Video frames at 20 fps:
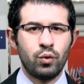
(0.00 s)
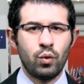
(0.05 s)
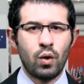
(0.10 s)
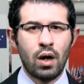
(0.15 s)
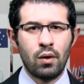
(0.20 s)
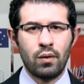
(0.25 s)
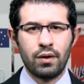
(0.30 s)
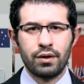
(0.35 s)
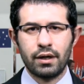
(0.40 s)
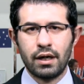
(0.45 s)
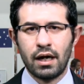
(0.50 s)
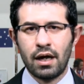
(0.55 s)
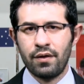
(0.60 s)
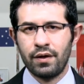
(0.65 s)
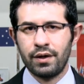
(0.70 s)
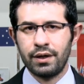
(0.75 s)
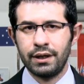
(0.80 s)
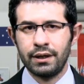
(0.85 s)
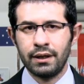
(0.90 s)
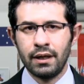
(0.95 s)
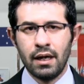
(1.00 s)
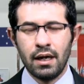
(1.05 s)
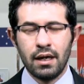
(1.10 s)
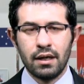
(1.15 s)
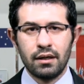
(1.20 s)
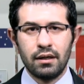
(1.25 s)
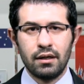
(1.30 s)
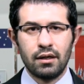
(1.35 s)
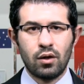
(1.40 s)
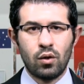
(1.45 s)
two-hour gathering,
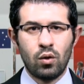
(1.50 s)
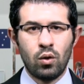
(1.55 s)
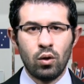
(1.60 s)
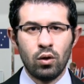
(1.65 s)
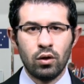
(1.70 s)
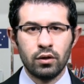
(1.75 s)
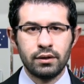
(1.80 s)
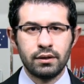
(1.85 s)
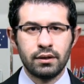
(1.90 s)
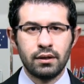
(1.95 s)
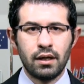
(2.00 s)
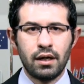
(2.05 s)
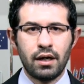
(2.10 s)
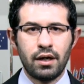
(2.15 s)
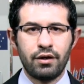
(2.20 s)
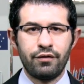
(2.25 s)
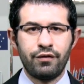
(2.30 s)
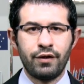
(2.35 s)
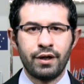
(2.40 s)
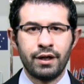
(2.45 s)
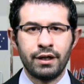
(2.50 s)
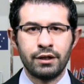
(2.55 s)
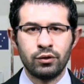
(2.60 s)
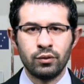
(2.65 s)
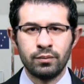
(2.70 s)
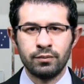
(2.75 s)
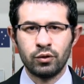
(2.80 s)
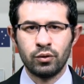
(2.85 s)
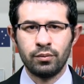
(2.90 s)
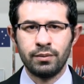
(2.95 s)
he called a
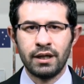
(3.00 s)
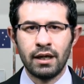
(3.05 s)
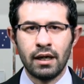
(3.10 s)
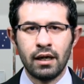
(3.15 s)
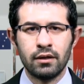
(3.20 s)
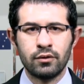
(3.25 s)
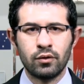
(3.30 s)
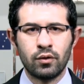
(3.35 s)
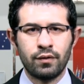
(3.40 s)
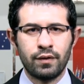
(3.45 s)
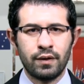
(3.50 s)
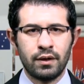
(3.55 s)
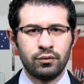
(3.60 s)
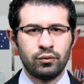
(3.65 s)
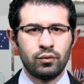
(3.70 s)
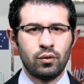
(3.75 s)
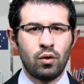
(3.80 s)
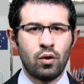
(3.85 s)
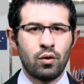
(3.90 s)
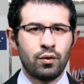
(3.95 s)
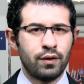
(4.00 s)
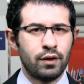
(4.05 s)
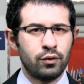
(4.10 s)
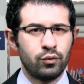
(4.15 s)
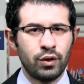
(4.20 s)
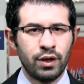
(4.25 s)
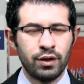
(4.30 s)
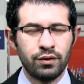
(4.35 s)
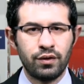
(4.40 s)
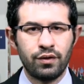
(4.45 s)
referendum to be held on the
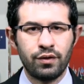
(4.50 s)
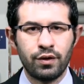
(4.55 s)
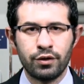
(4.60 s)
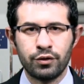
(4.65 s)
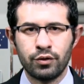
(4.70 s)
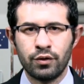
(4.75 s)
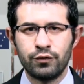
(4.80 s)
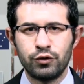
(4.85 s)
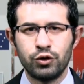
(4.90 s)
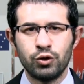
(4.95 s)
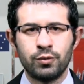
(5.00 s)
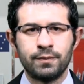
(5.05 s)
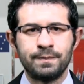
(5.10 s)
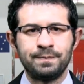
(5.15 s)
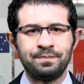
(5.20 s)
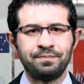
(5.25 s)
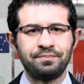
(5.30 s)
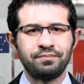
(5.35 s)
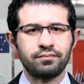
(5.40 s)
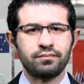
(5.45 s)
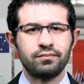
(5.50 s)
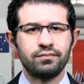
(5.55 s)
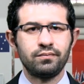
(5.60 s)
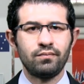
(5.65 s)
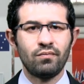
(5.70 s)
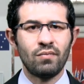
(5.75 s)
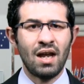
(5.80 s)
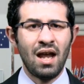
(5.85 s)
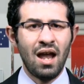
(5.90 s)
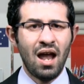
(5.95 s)
23rd of June.
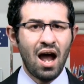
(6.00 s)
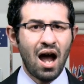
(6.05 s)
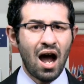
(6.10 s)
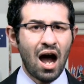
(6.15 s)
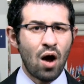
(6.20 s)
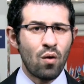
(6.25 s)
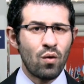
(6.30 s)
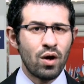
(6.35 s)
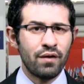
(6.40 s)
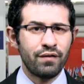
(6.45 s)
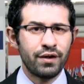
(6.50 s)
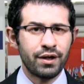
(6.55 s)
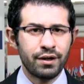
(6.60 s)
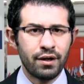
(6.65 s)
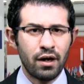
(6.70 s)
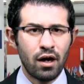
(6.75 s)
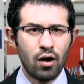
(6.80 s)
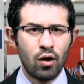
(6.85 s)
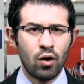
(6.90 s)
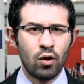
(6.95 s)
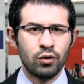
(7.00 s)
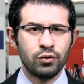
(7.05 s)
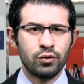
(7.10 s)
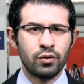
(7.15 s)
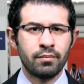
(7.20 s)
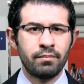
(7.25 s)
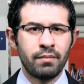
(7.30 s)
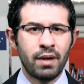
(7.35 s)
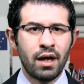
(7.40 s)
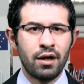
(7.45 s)
However,
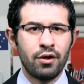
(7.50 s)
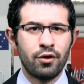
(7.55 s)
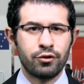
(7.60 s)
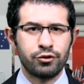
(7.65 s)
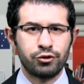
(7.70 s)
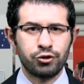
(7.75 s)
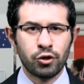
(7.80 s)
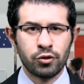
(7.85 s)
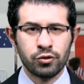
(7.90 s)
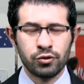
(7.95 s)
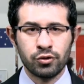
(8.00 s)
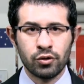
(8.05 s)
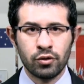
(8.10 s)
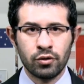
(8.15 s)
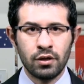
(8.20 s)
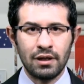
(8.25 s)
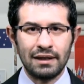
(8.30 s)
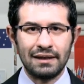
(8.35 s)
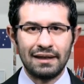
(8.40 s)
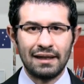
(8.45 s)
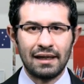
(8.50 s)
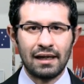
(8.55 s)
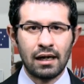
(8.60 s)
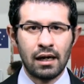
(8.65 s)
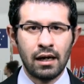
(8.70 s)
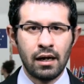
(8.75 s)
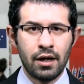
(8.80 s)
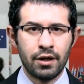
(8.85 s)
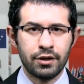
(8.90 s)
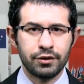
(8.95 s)
London Mayor Johnson
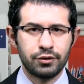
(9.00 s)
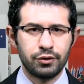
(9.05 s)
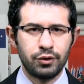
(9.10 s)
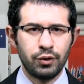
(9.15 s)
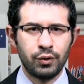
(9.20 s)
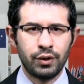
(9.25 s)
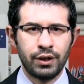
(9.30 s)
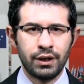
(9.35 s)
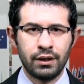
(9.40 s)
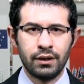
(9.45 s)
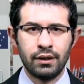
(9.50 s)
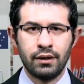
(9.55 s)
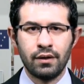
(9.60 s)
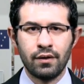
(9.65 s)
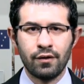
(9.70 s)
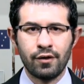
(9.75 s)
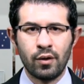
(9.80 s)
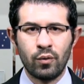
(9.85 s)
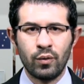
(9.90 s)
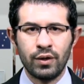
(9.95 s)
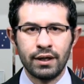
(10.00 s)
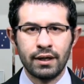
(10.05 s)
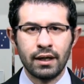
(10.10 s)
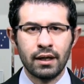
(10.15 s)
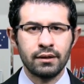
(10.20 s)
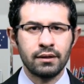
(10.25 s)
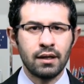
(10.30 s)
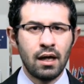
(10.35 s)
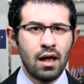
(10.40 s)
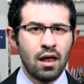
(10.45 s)
declared during the
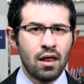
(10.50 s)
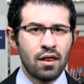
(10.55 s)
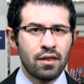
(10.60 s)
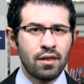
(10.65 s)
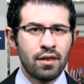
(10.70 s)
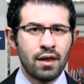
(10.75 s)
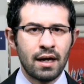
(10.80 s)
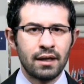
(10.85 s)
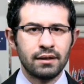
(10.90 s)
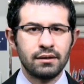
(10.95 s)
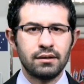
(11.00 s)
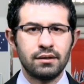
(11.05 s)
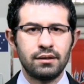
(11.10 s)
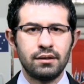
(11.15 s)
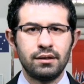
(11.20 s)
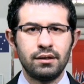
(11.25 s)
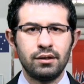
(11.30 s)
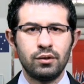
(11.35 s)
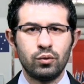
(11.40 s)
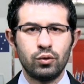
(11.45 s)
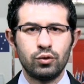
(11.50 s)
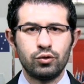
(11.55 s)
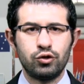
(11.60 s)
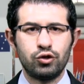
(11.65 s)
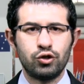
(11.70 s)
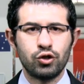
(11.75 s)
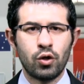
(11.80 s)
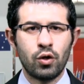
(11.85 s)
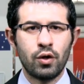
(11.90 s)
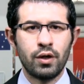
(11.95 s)
weekend that he
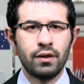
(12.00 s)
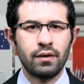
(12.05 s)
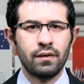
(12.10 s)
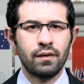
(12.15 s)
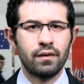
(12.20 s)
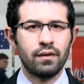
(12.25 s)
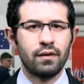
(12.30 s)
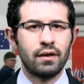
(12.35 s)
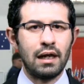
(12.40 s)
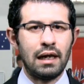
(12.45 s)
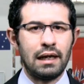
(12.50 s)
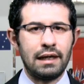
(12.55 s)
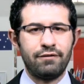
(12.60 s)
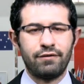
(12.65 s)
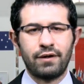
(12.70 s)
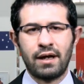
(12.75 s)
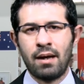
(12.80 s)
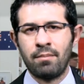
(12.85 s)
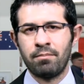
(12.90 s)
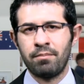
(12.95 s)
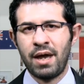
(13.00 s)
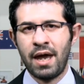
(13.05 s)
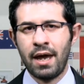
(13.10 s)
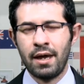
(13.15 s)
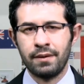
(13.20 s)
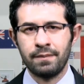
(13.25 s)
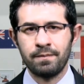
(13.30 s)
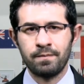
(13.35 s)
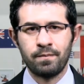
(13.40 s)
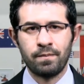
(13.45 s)
would join the Leave
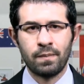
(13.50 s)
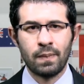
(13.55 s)
campaign.